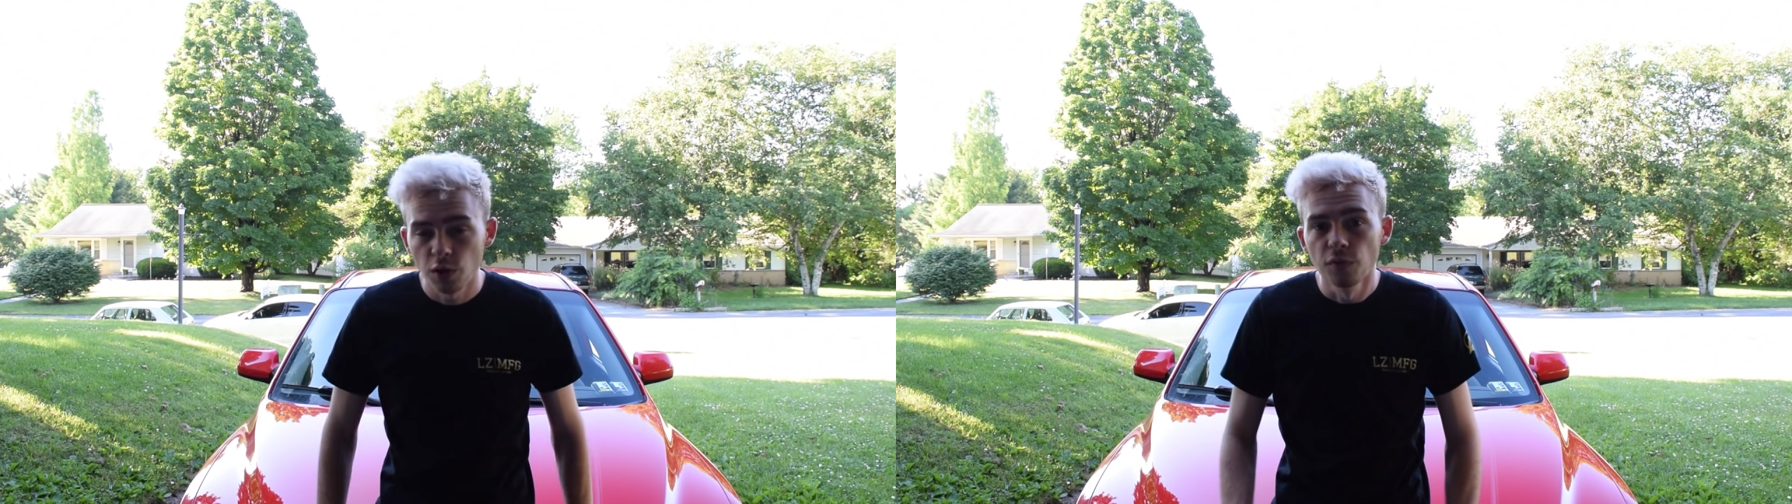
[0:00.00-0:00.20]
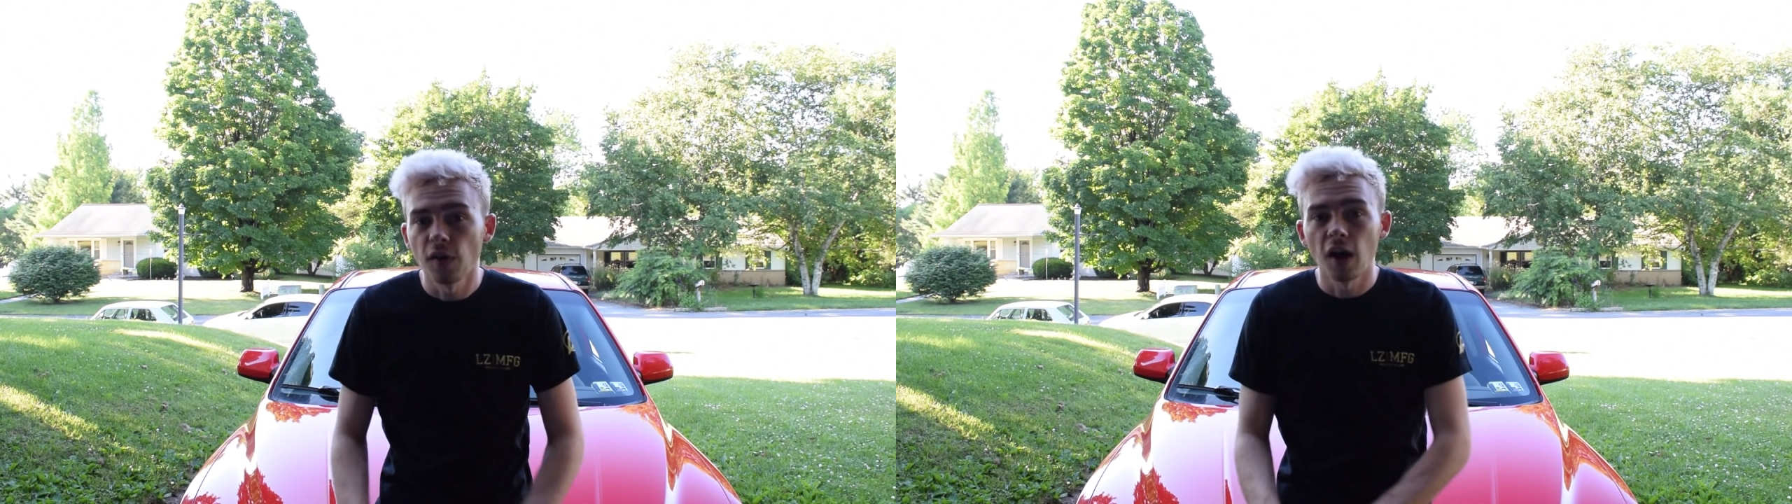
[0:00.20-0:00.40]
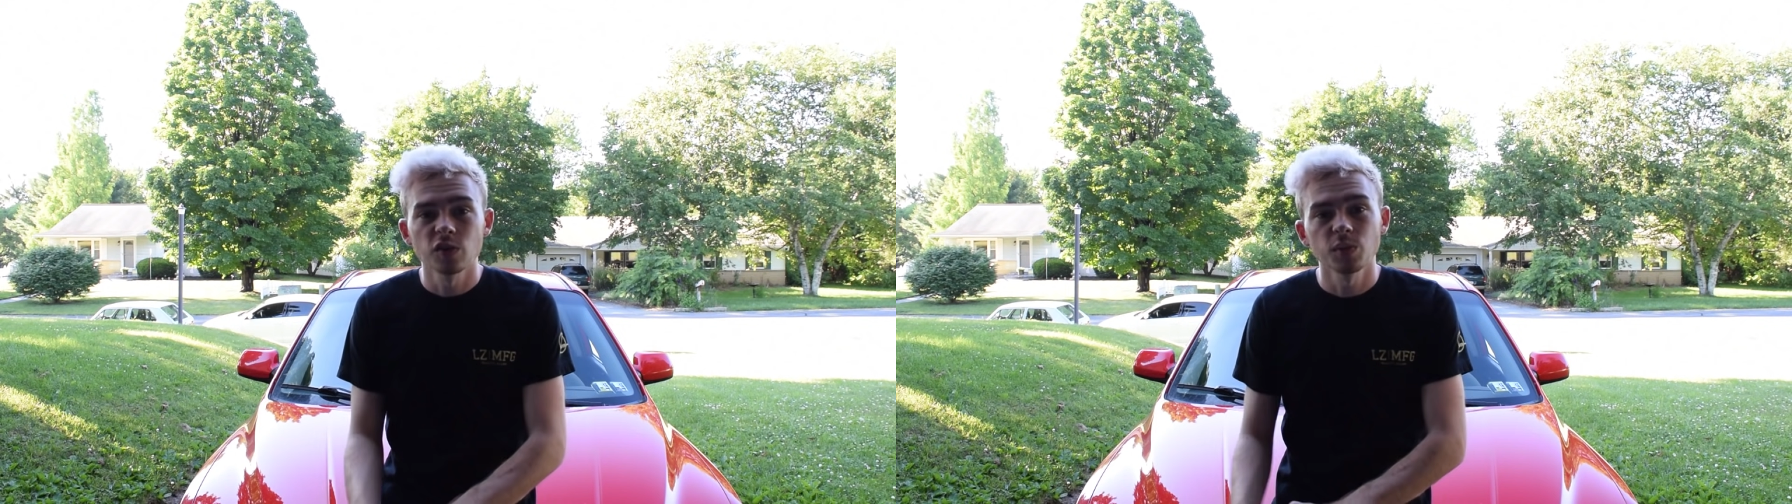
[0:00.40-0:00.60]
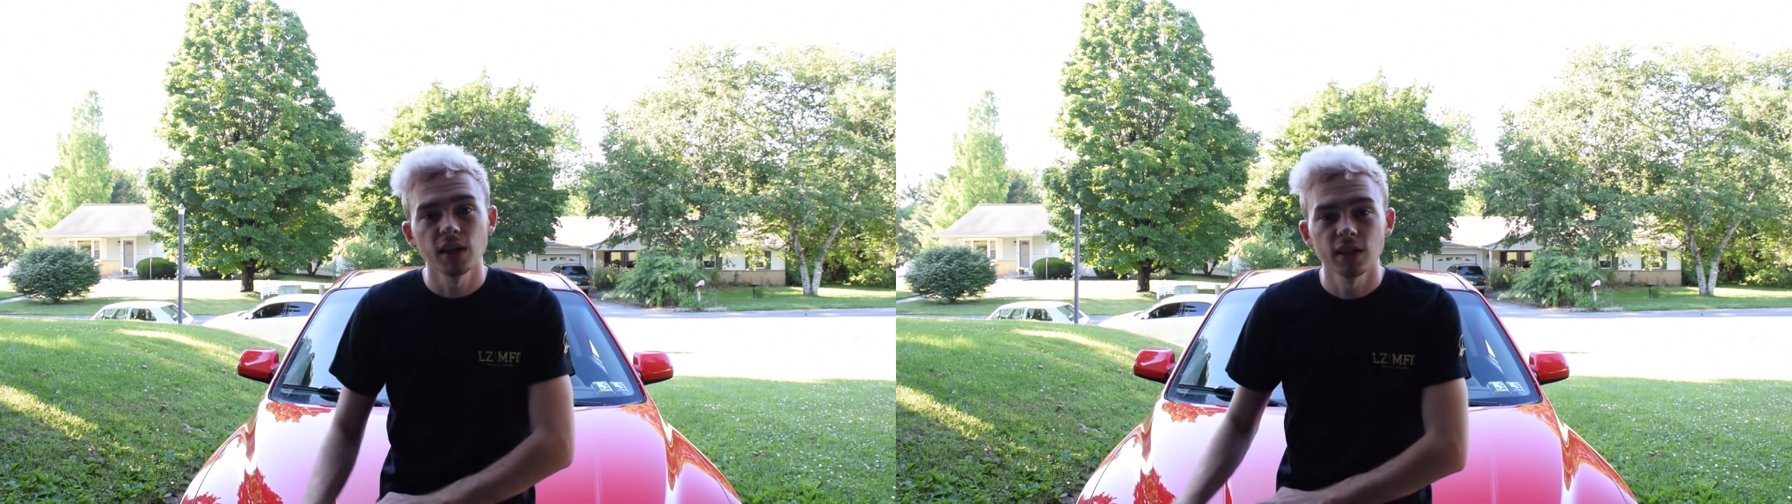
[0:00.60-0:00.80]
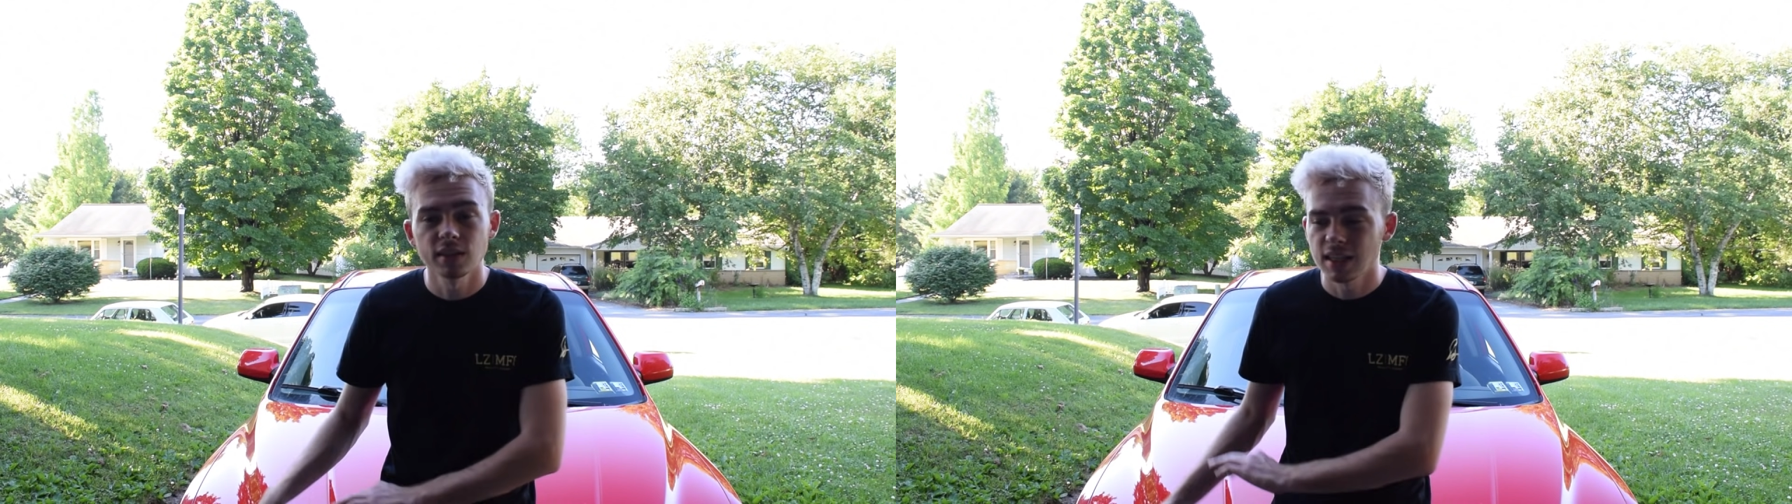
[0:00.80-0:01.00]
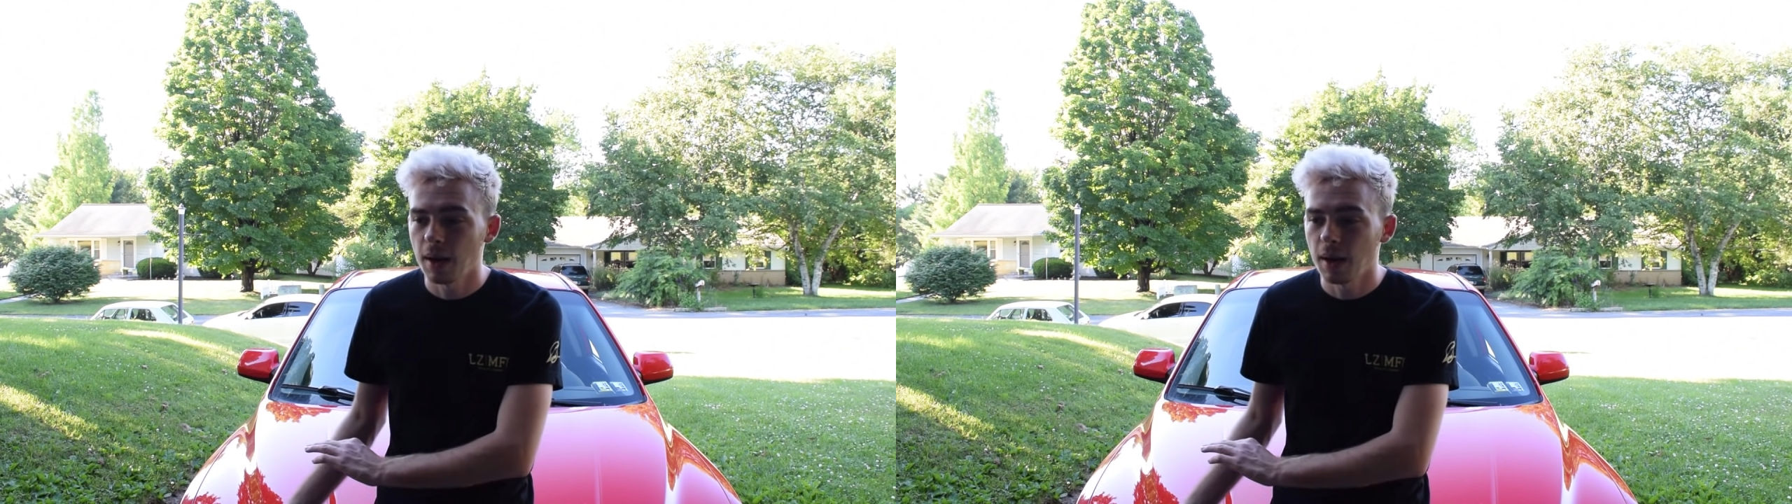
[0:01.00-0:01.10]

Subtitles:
no 5 speeds,